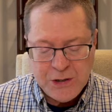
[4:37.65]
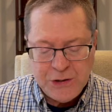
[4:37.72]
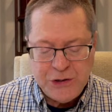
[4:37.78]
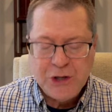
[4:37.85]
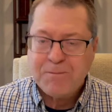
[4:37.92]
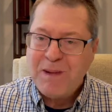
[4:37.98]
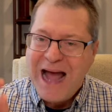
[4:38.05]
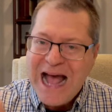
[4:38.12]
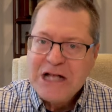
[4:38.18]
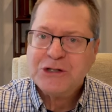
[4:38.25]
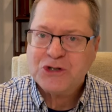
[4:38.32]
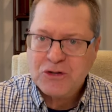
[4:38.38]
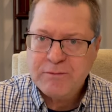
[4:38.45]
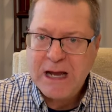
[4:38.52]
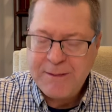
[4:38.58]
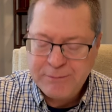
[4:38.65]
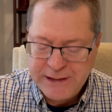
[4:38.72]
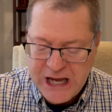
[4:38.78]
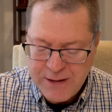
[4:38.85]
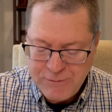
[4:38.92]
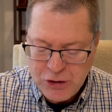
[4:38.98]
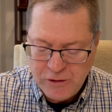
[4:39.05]
Your pastor may
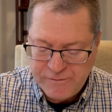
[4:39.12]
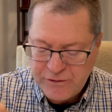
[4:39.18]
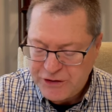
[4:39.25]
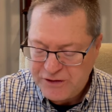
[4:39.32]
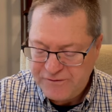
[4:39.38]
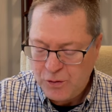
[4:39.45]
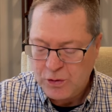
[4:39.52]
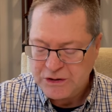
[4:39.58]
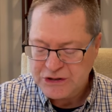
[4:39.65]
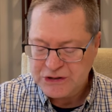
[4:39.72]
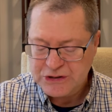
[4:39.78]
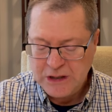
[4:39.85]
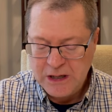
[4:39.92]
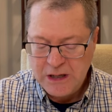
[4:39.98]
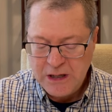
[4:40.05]
blame you for the divorce.